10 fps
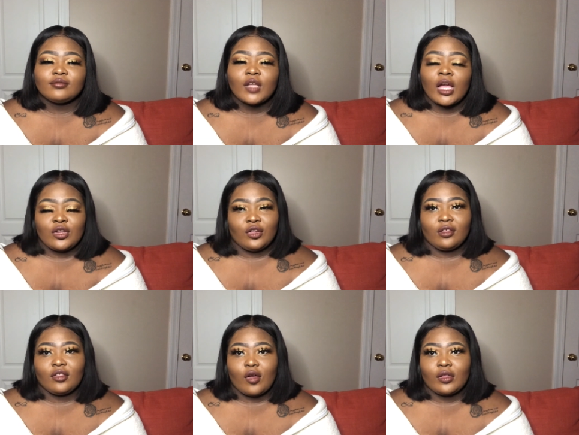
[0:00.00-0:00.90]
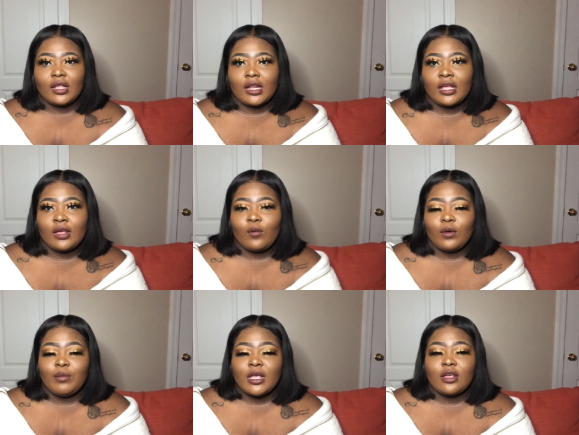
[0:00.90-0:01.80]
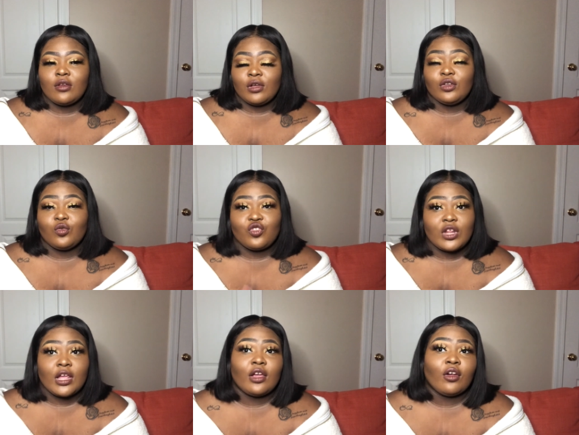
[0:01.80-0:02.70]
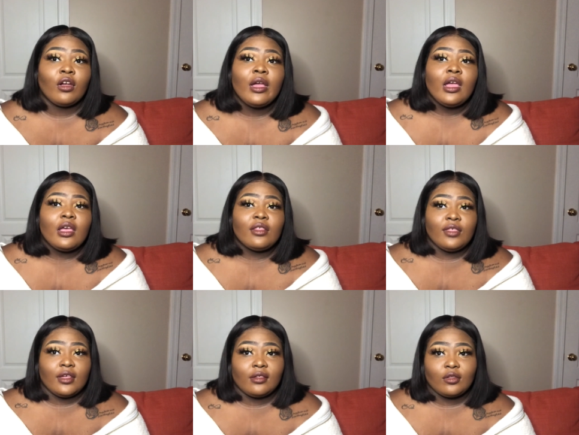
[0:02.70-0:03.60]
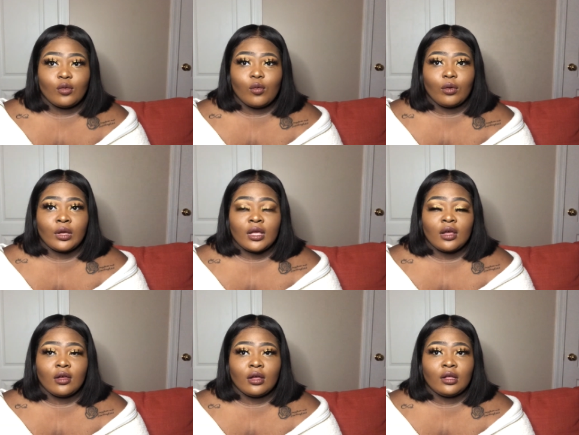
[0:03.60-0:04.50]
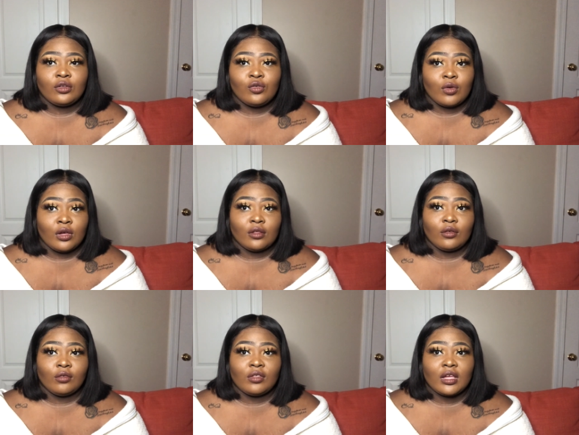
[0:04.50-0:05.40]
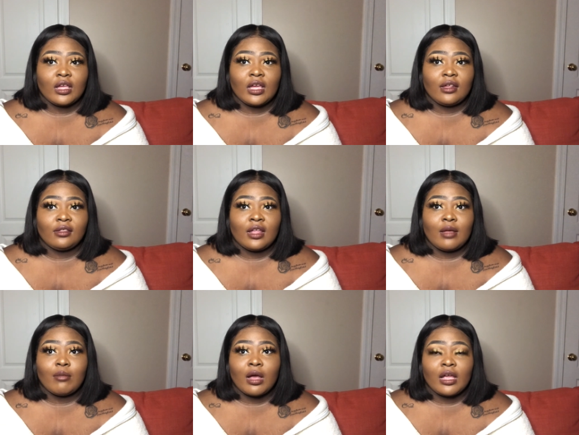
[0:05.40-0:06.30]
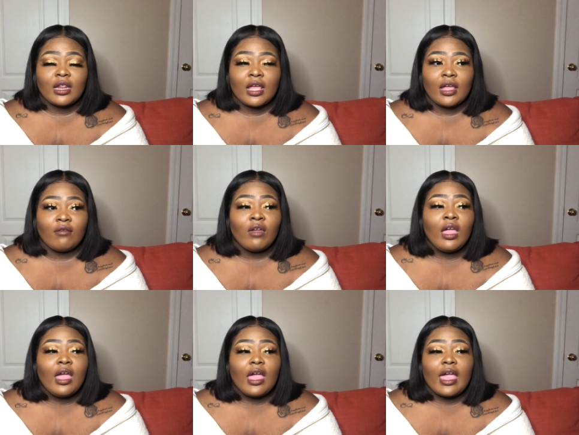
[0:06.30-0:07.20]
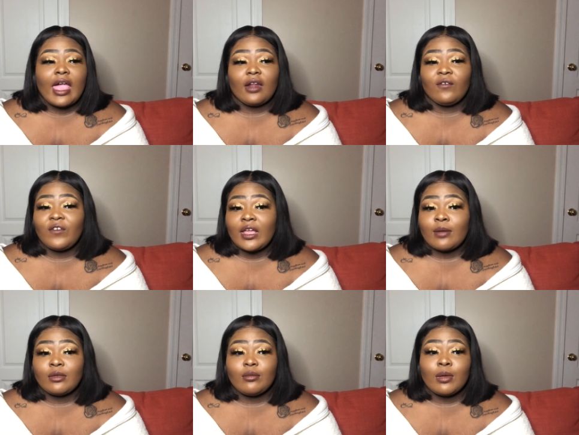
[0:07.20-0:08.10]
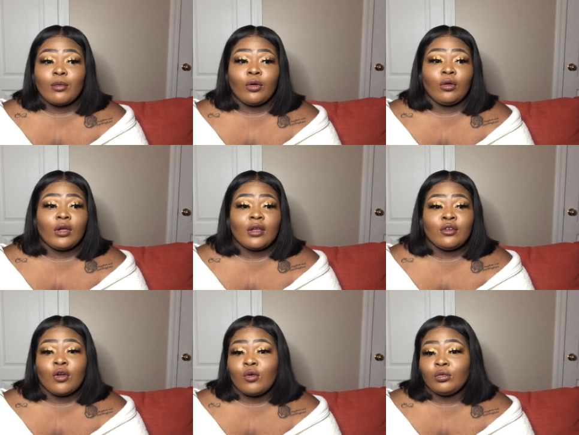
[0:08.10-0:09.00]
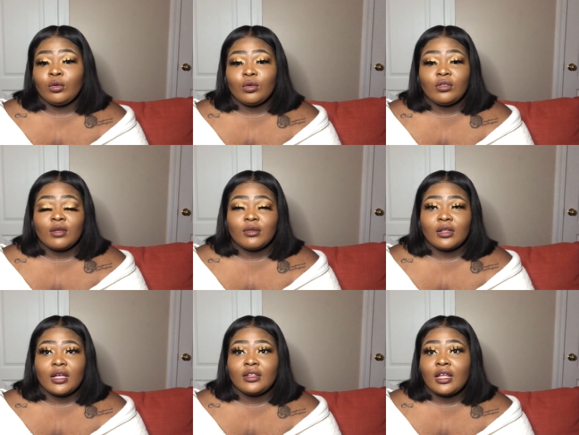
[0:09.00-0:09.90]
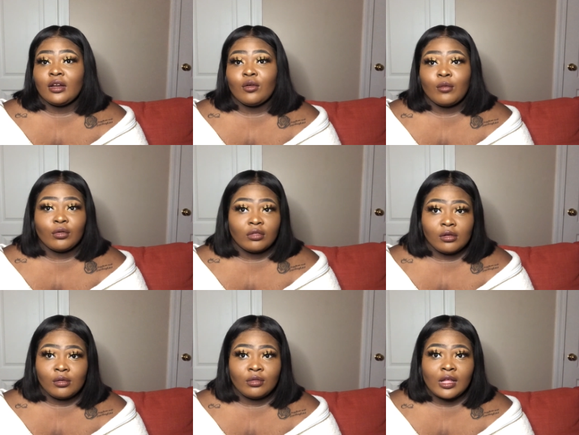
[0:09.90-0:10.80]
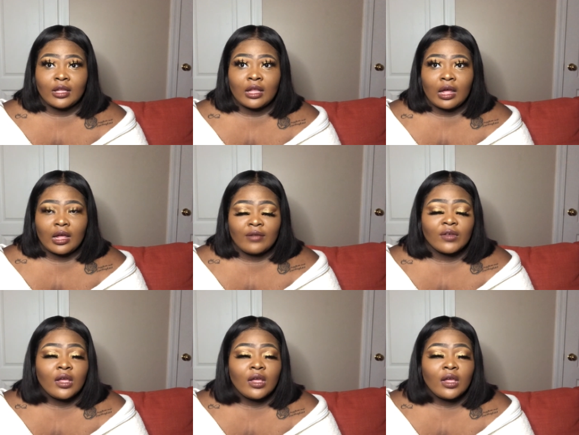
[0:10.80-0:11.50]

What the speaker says: I just thought that it would be good to share this story to others in case they might have had a family member go through something like that and almost lose their life,